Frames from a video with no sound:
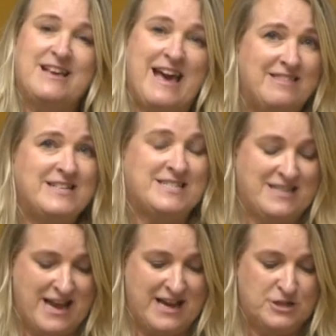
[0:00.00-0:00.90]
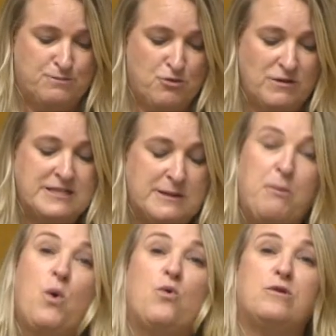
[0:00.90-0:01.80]
at this stage, broadly
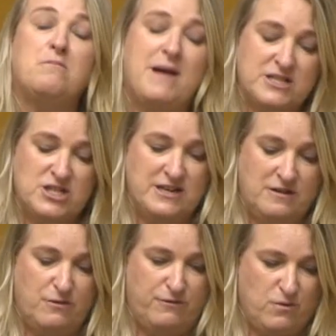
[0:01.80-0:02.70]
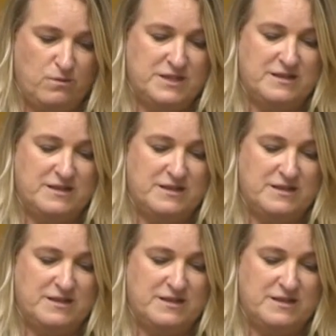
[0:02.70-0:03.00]
support much-needed reforms